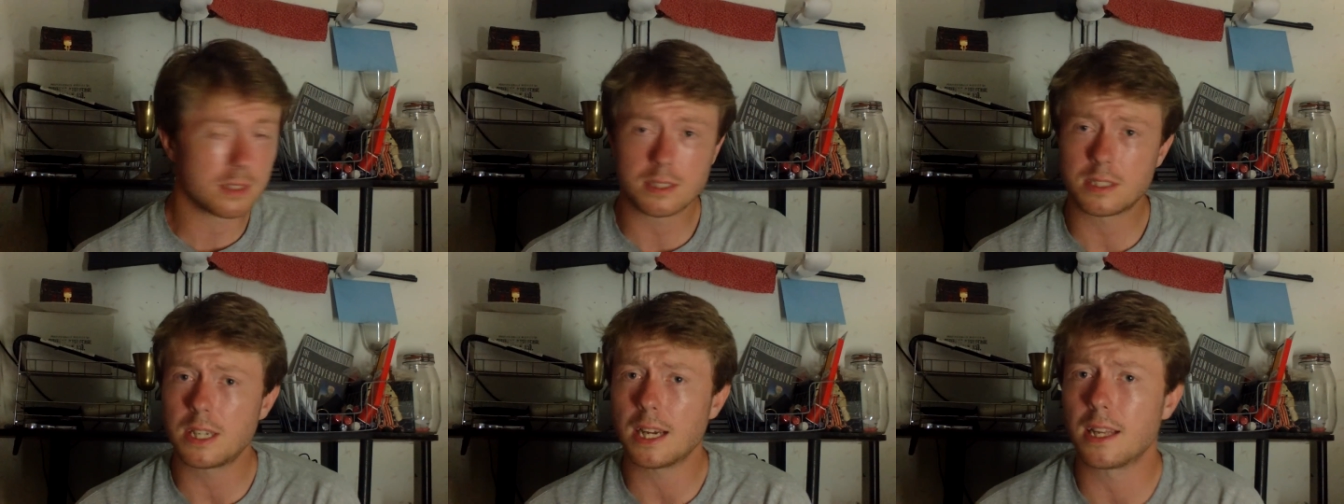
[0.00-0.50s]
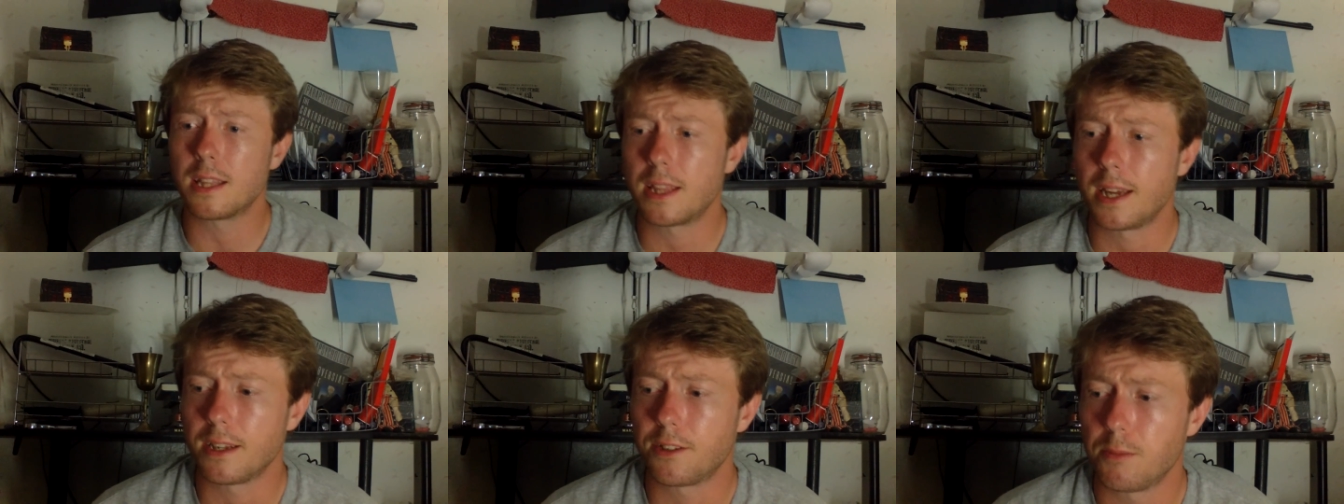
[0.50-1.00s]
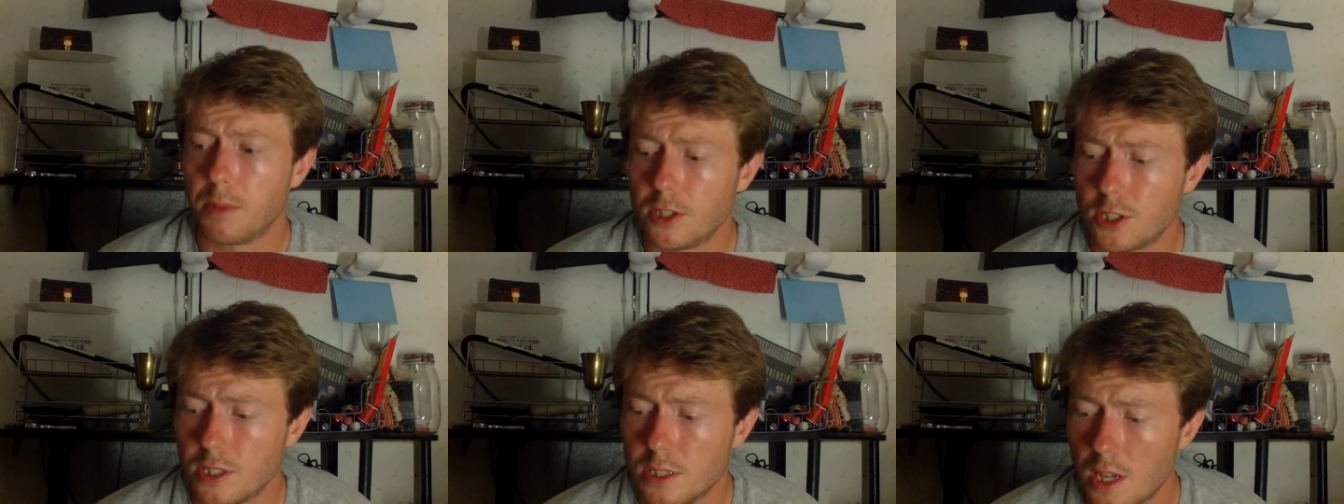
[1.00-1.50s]
Second thing to
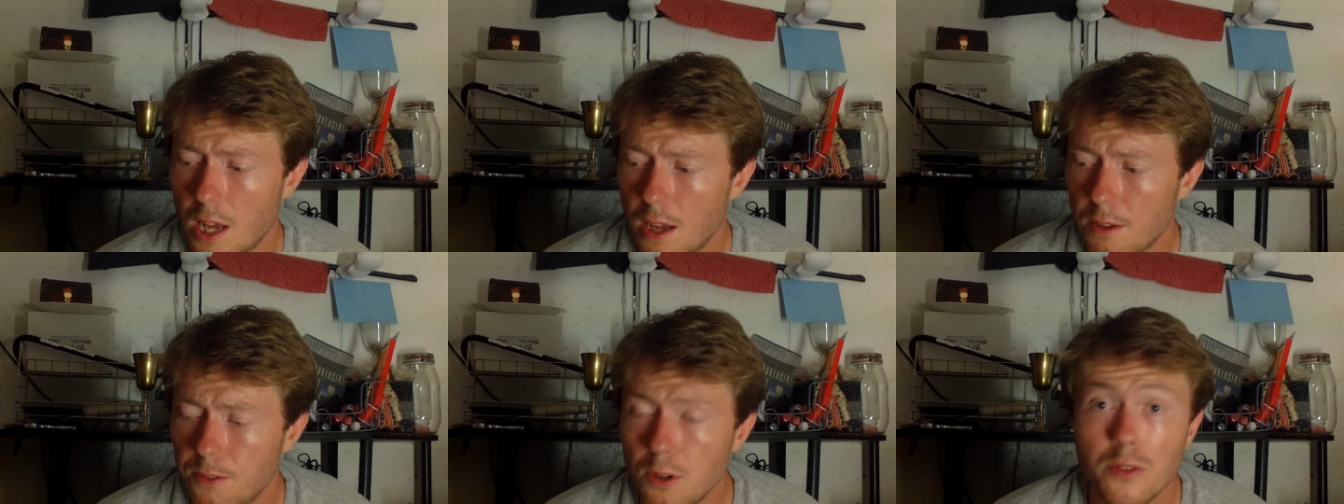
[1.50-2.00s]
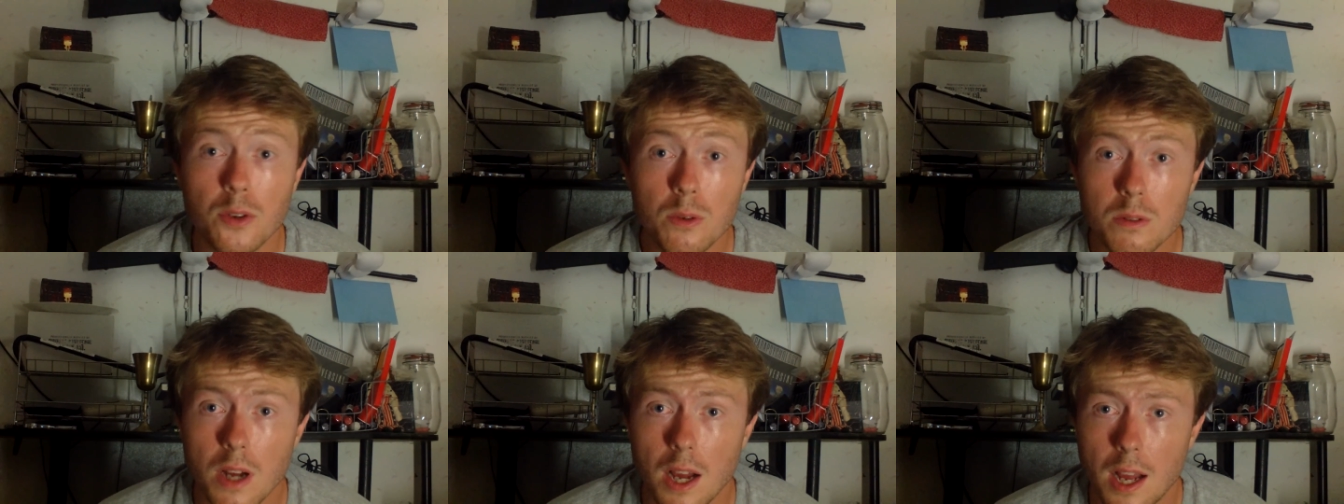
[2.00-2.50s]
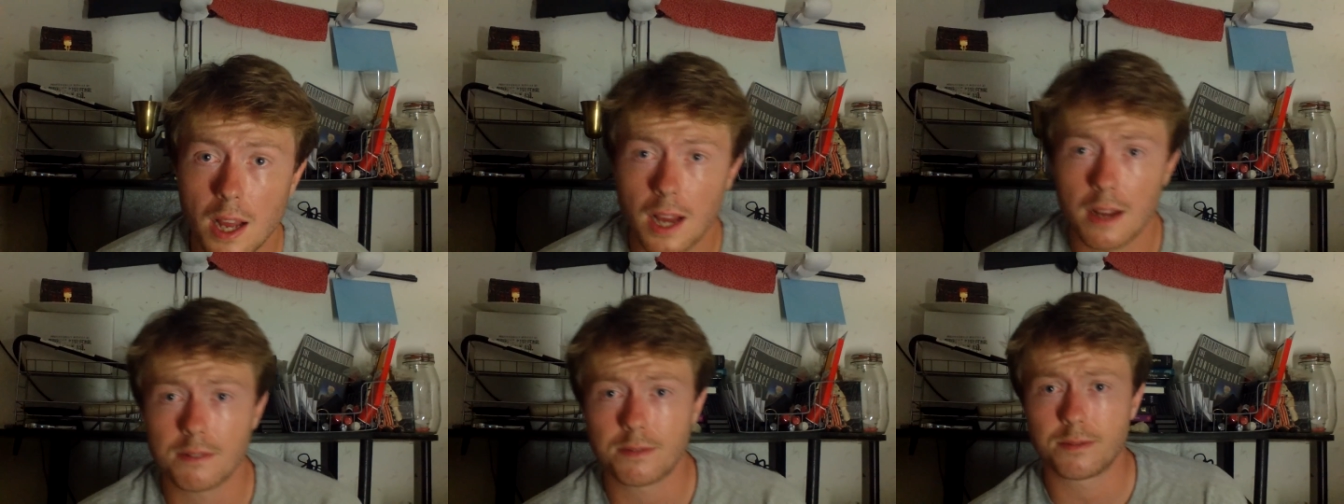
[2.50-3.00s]
mention, a few of you
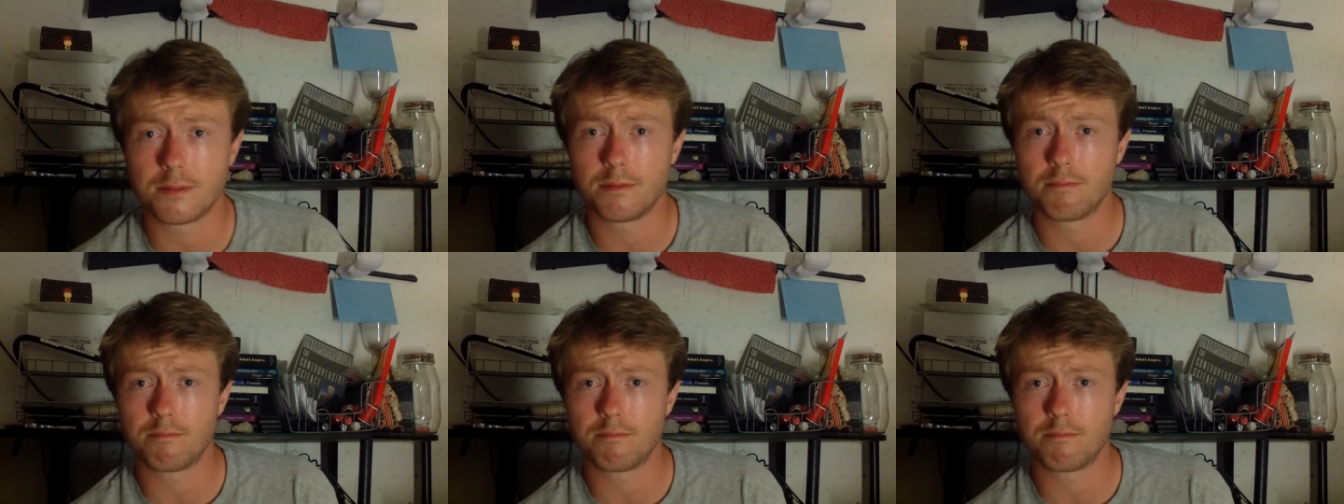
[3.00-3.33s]
have,